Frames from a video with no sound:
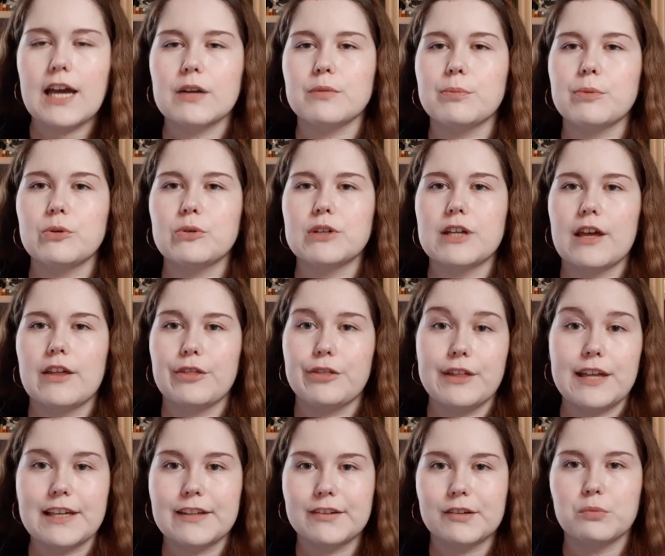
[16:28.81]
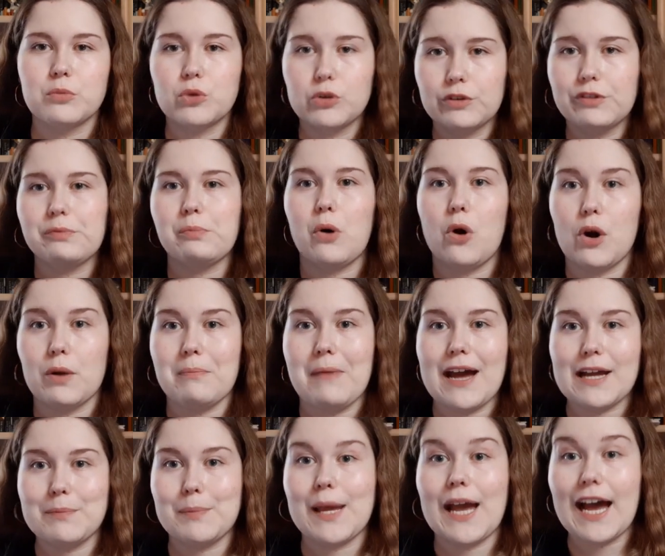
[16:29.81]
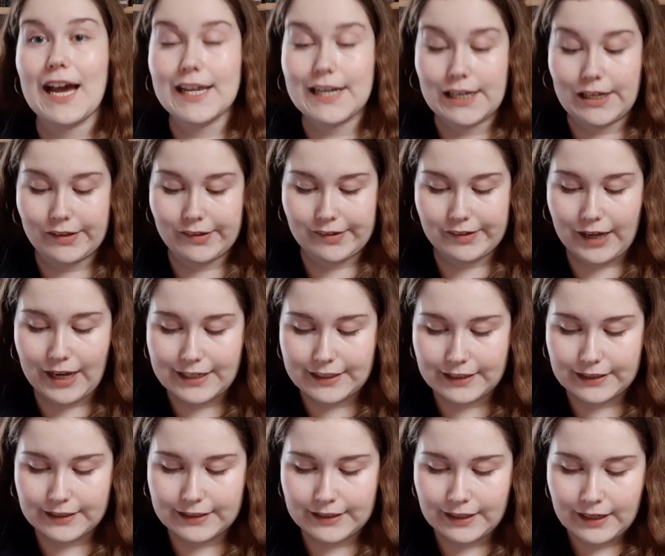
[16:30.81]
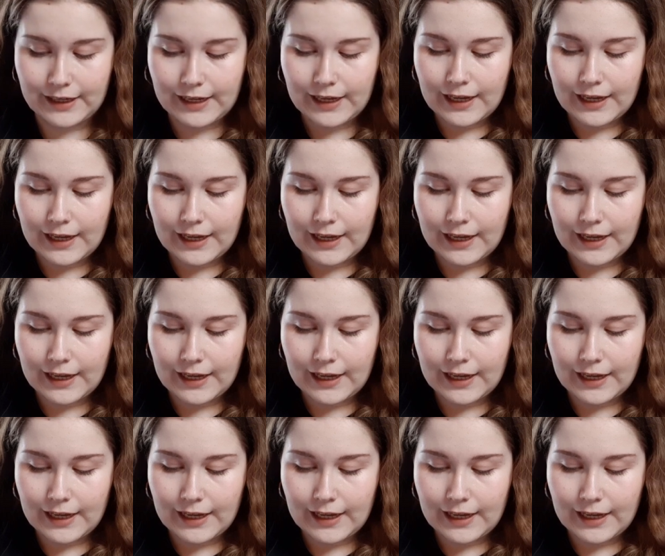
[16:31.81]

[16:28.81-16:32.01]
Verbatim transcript: and Brood thinks Moon's Spawn might be hiding inside it.